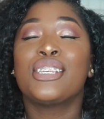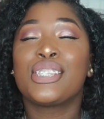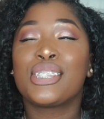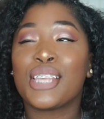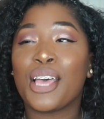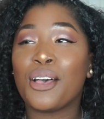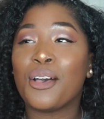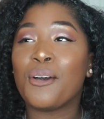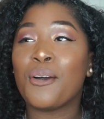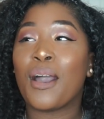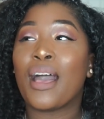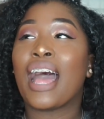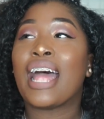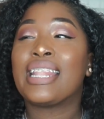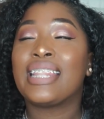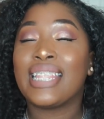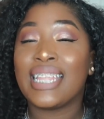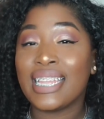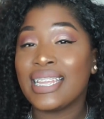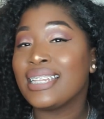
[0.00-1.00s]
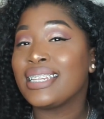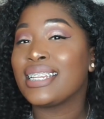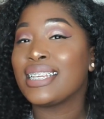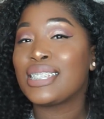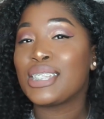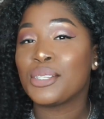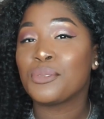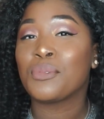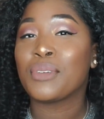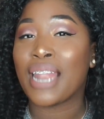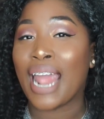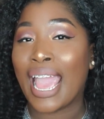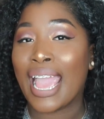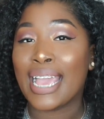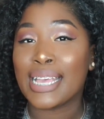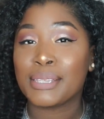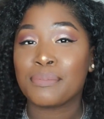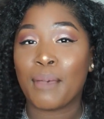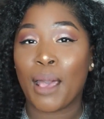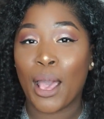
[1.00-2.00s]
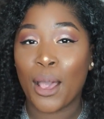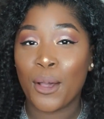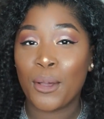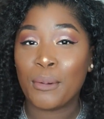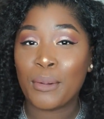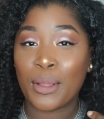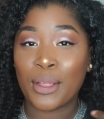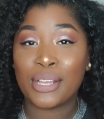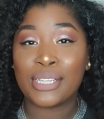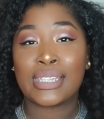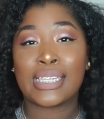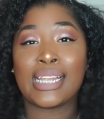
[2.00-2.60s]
So then this is when I asked my homegirls,